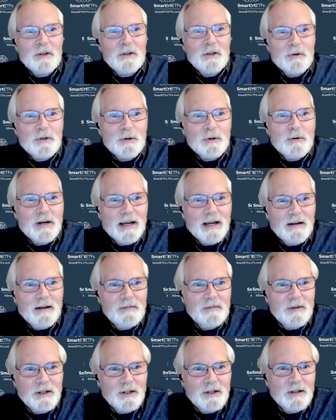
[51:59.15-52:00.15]
you do have
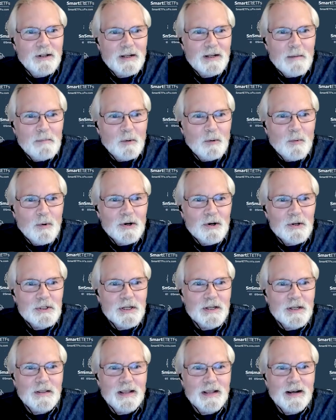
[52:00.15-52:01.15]
a couple words
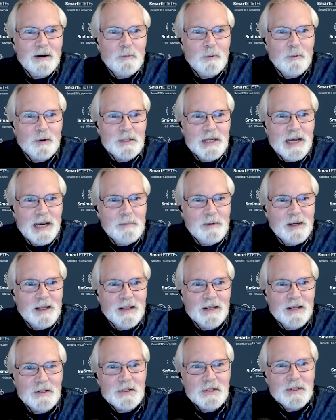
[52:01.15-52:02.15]
in there. We're taping
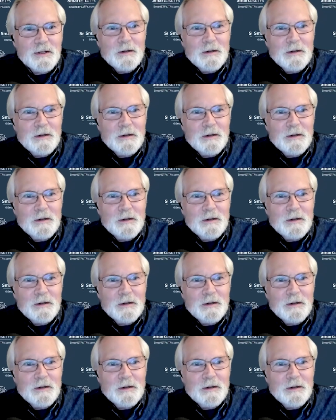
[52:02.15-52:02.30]
this